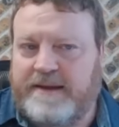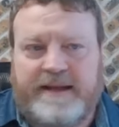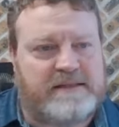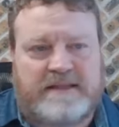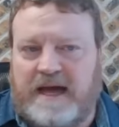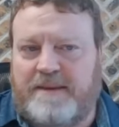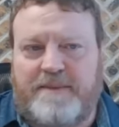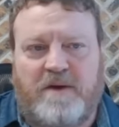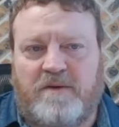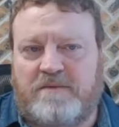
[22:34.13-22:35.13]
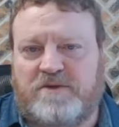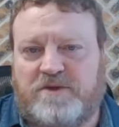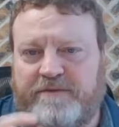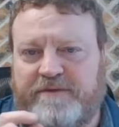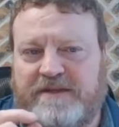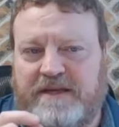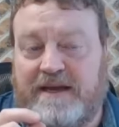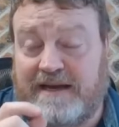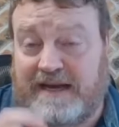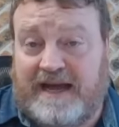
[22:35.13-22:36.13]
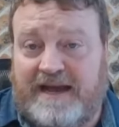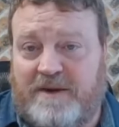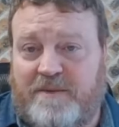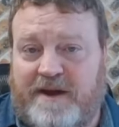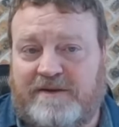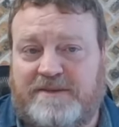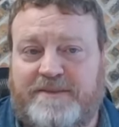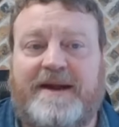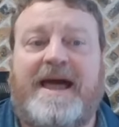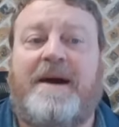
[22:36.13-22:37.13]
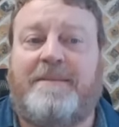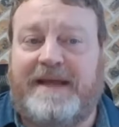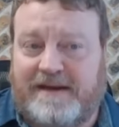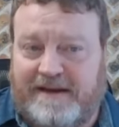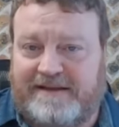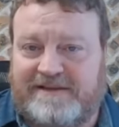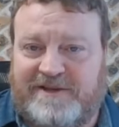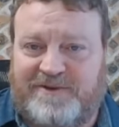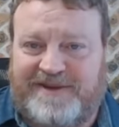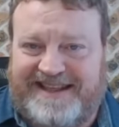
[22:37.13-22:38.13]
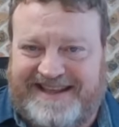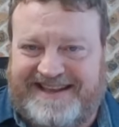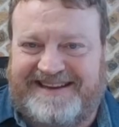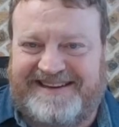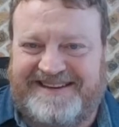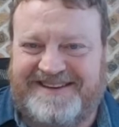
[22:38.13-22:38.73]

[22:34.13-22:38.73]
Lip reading: It's not about servicing a client well, it's about how many clients can you get in,